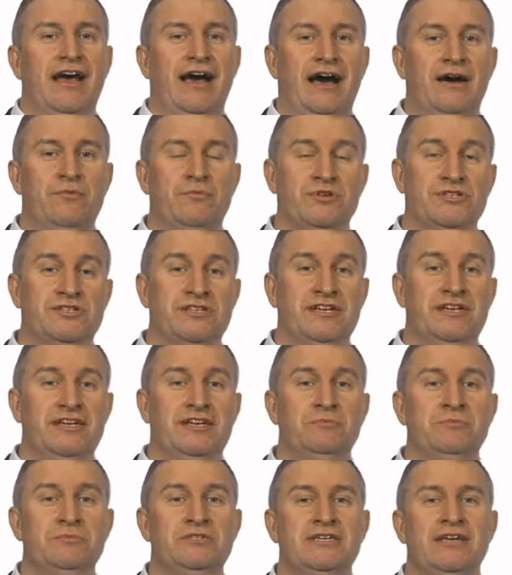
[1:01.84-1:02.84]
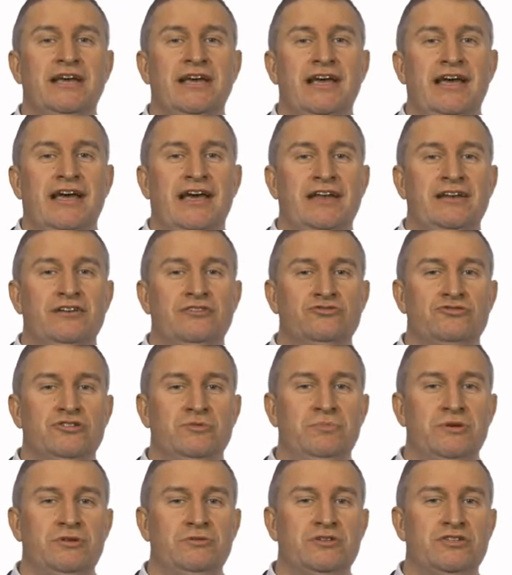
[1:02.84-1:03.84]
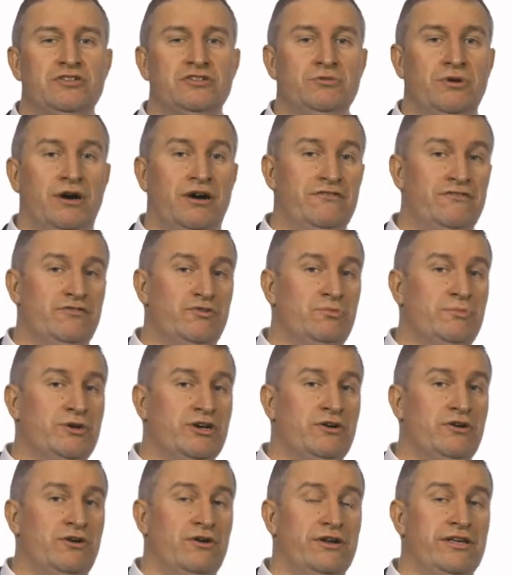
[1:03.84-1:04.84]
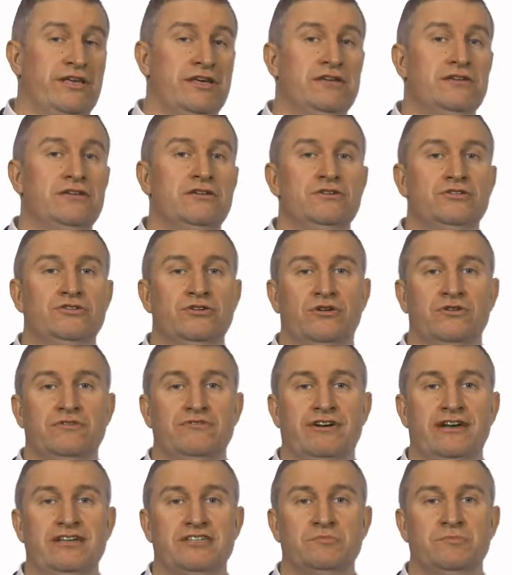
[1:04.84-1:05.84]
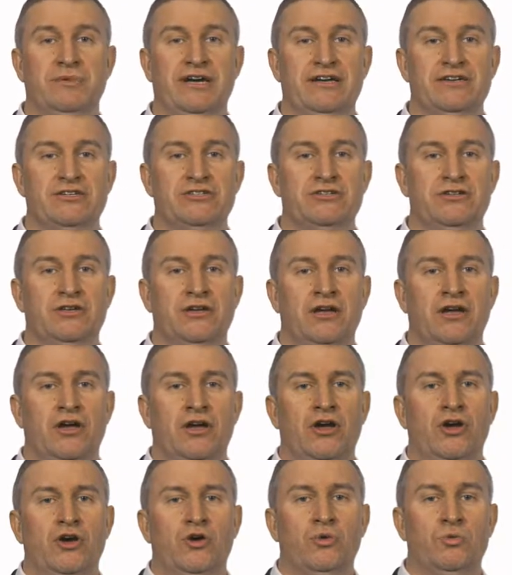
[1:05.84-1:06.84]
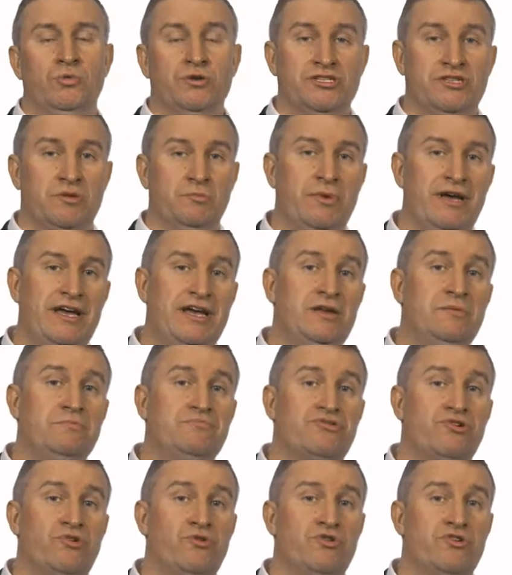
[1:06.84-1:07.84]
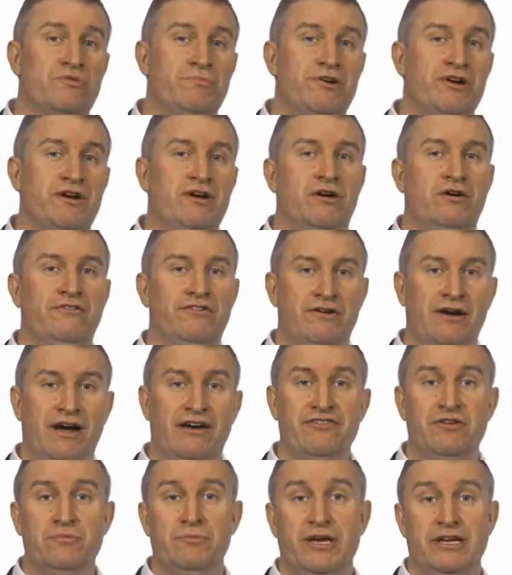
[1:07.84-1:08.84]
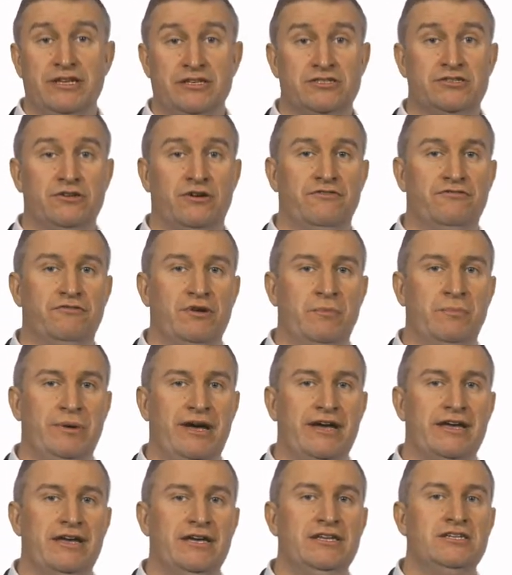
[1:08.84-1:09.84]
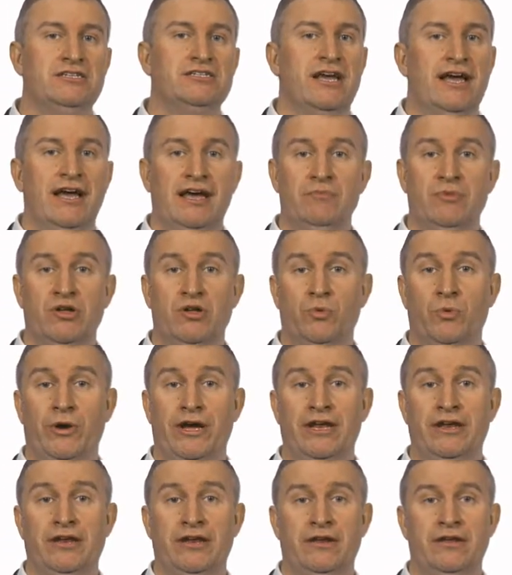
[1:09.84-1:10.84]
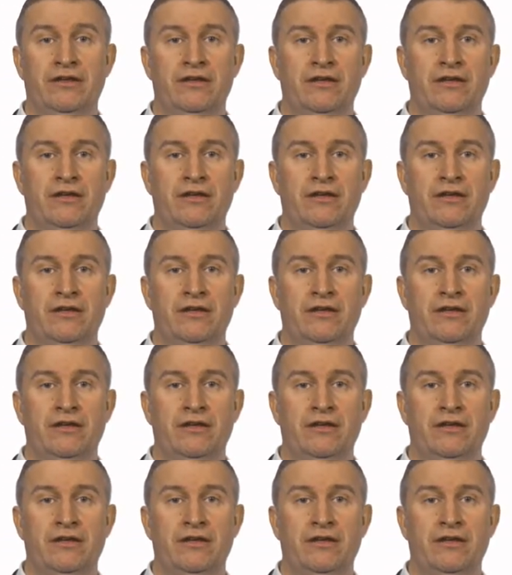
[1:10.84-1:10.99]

and was named in tribute to our former colleague, John Rasbash, who was the main programmer of our other main software package, MLWIN.